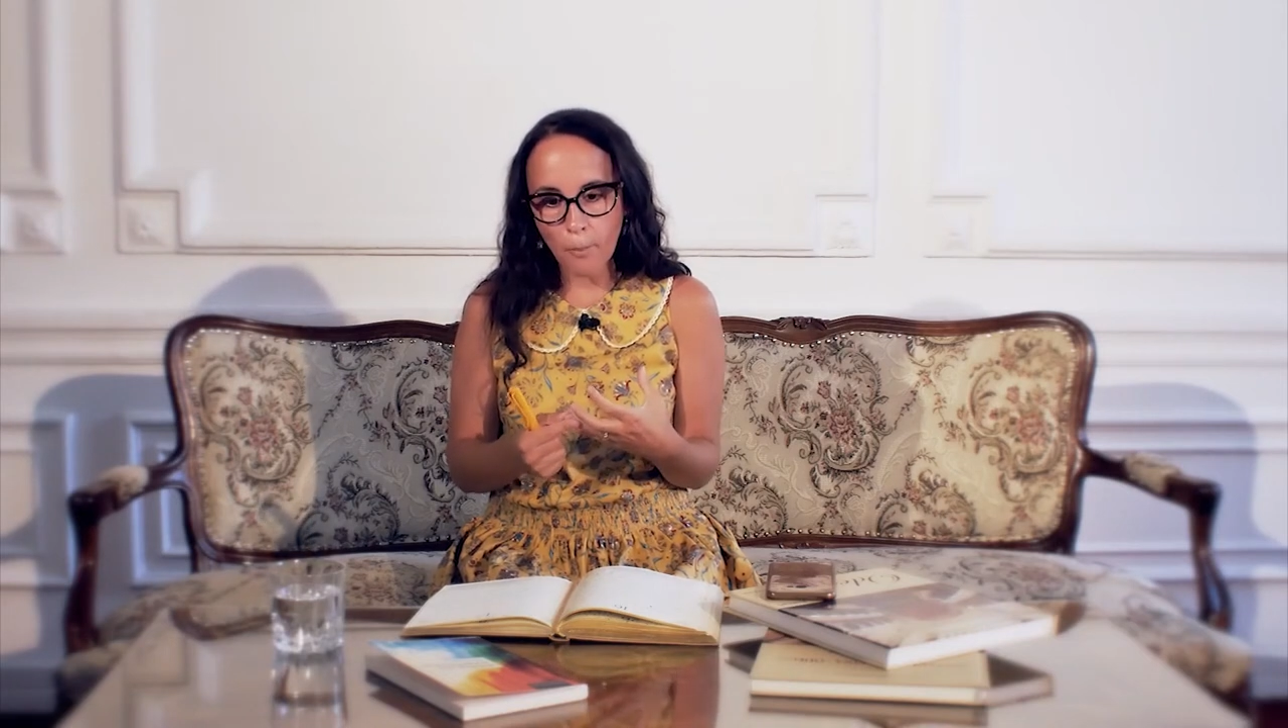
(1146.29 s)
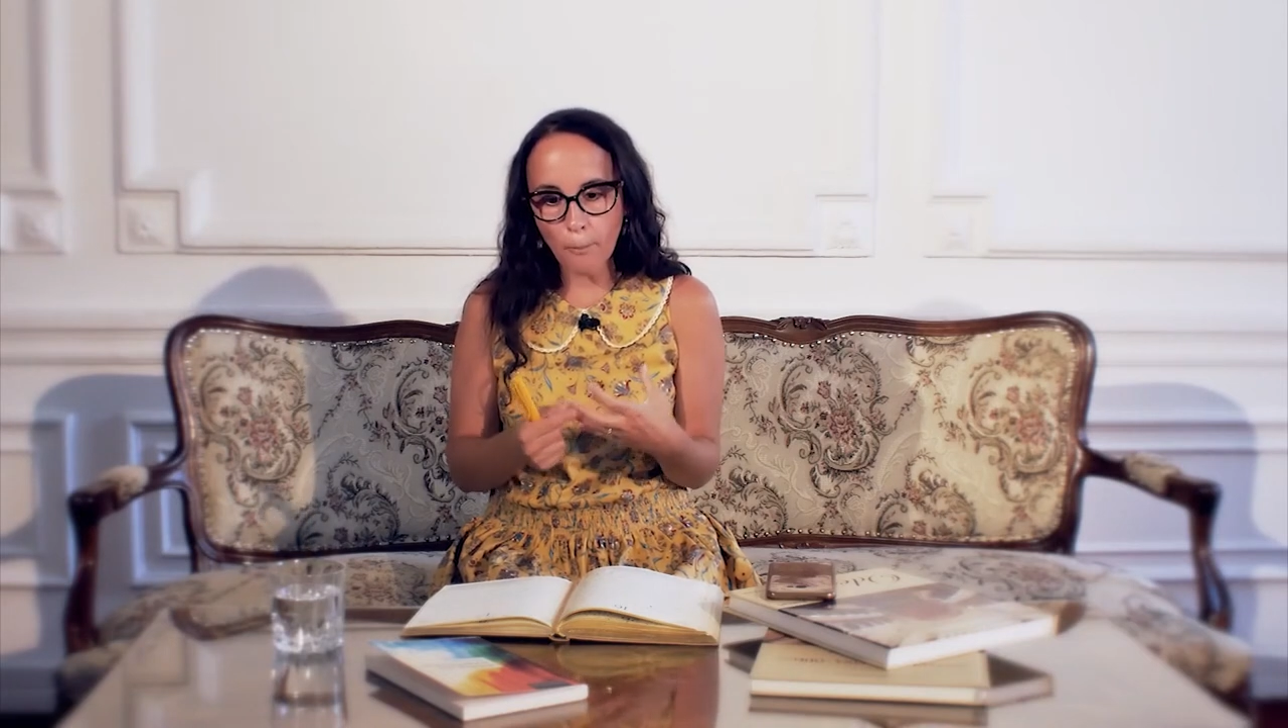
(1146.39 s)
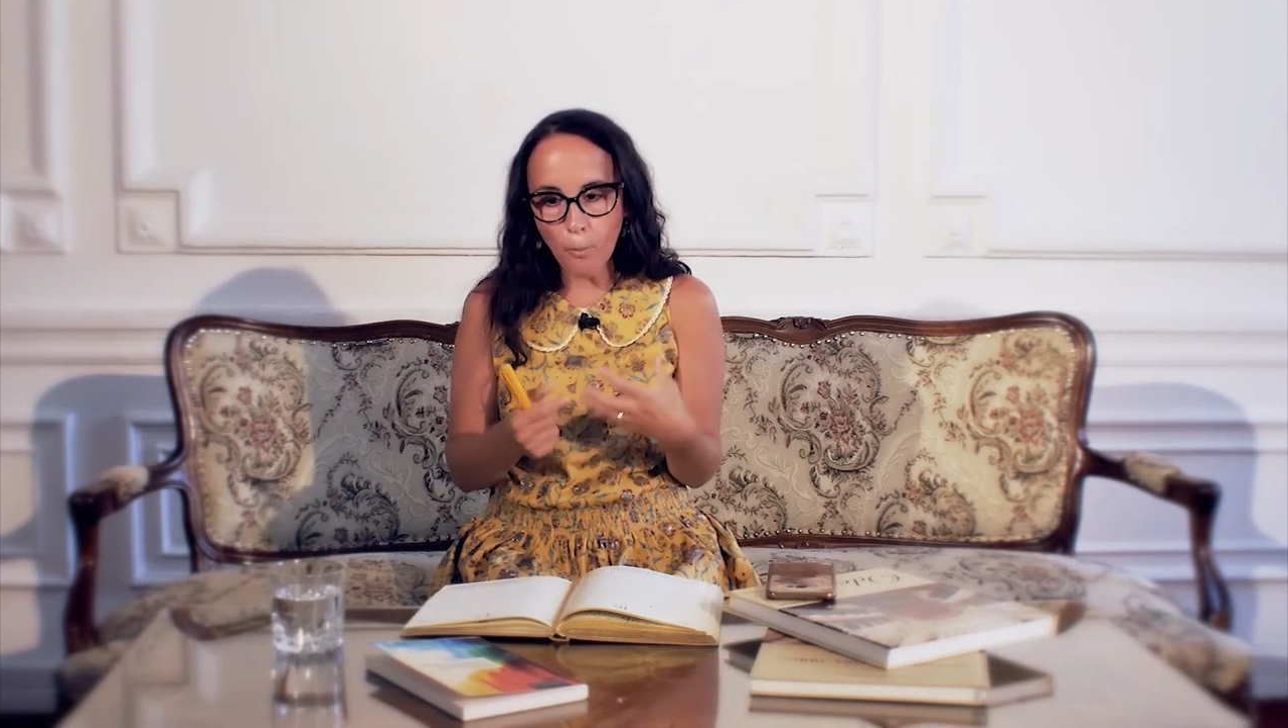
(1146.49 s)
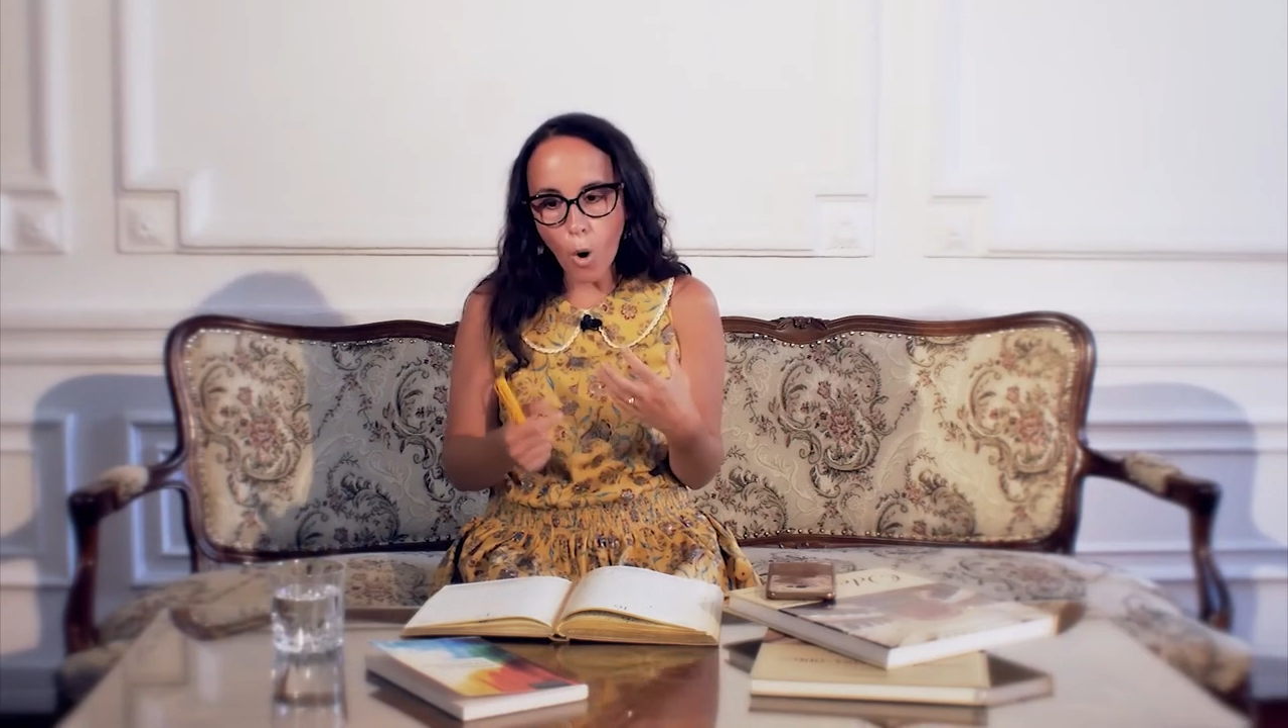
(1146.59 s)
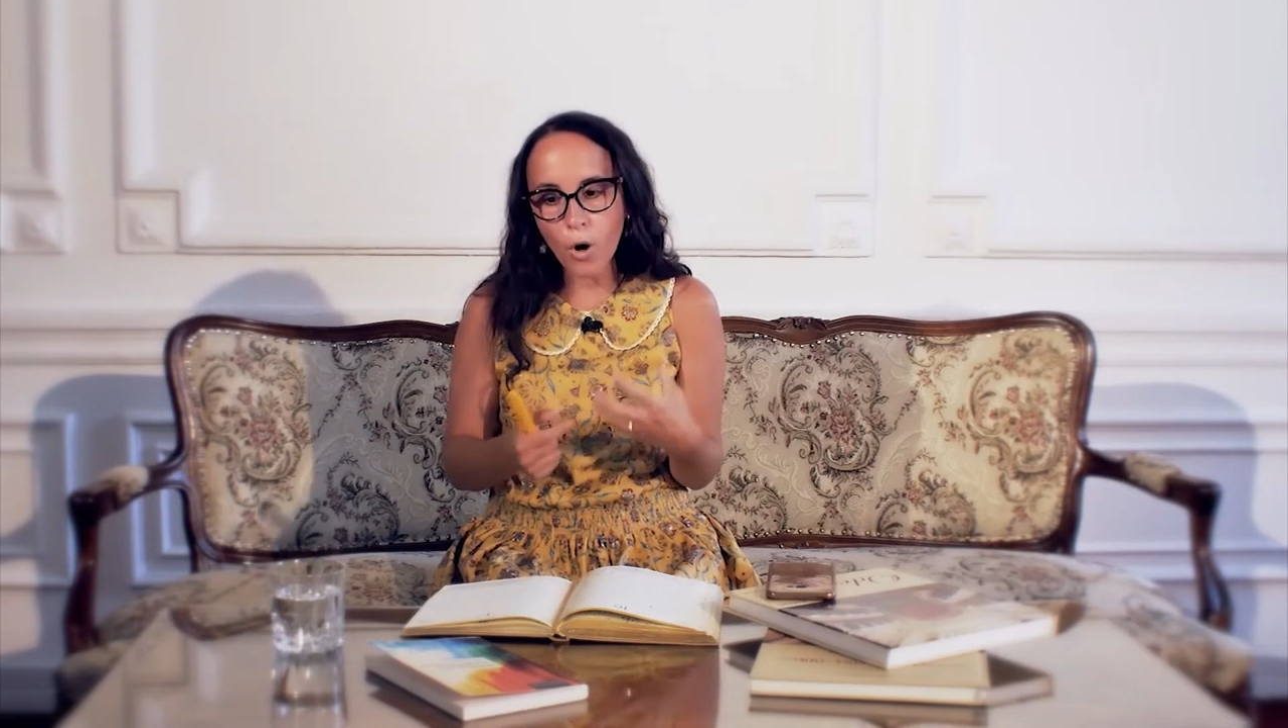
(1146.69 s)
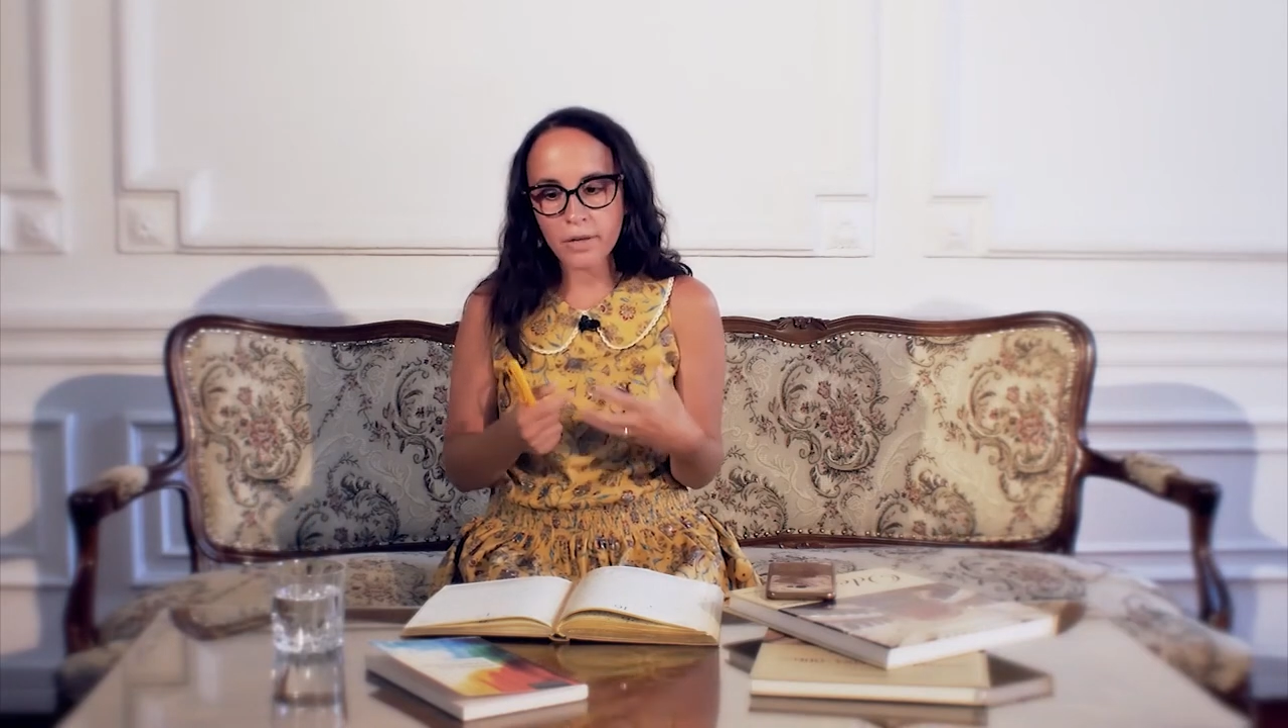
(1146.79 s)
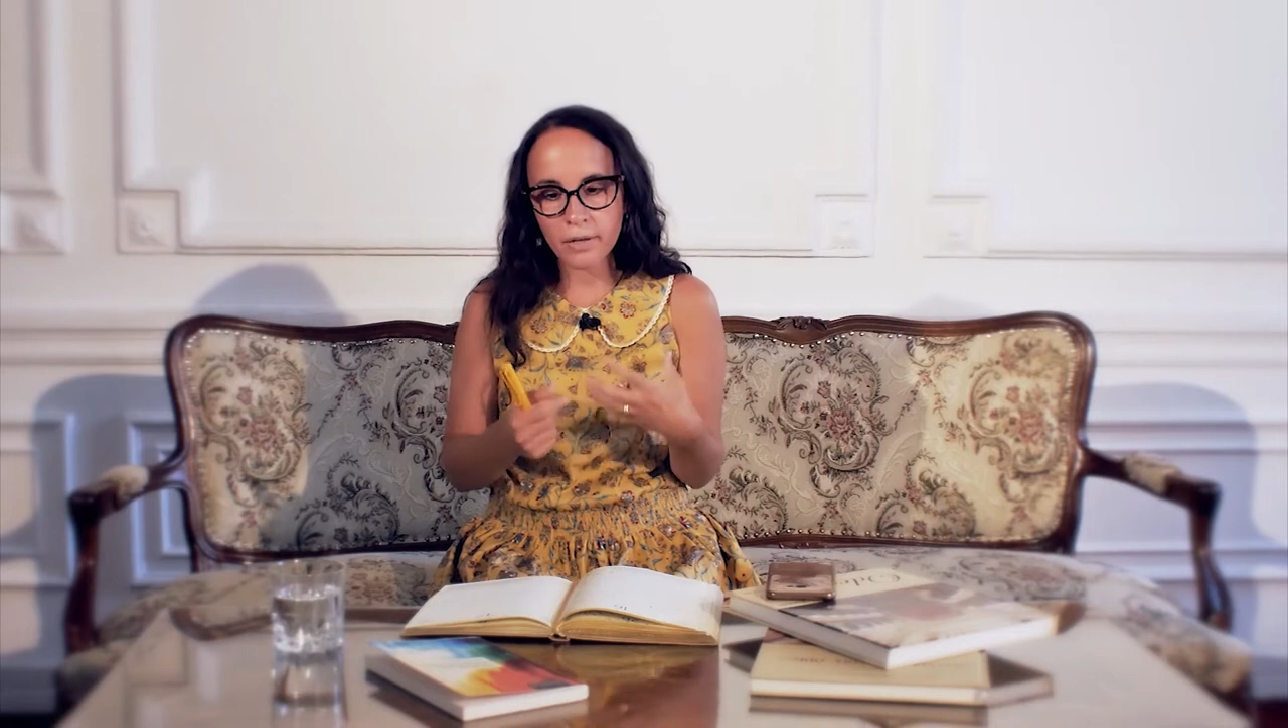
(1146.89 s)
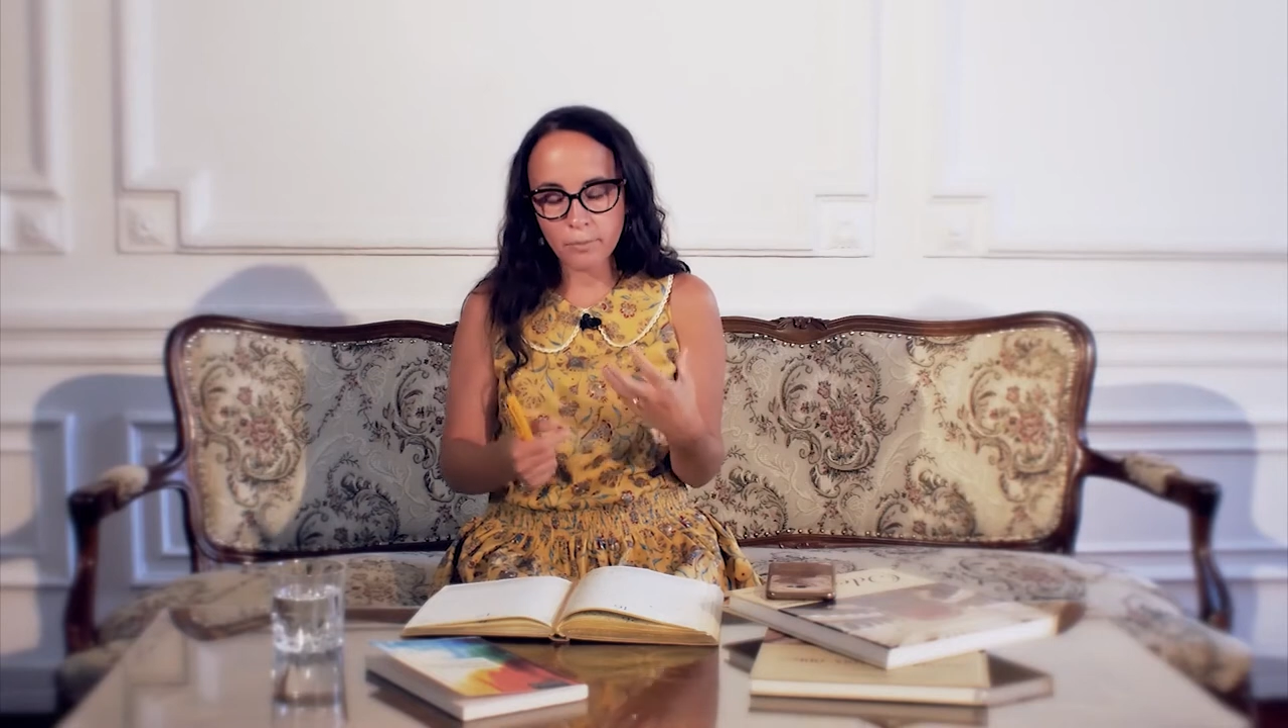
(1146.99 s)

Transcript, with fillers: more